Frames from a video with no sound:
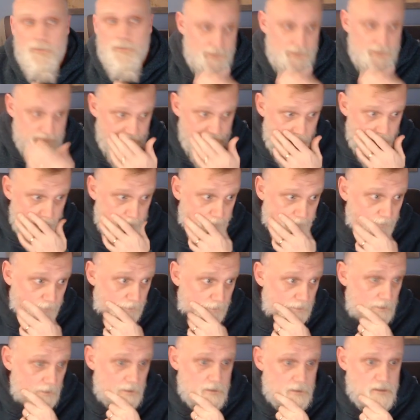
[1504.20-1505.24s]
so
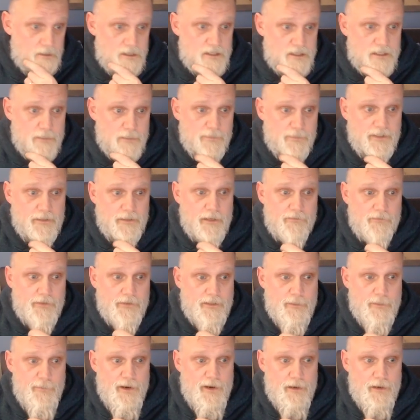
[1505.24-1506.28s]
something definitely to
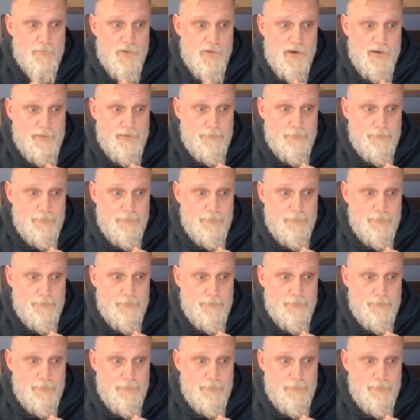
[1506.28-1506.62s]
bear in mind.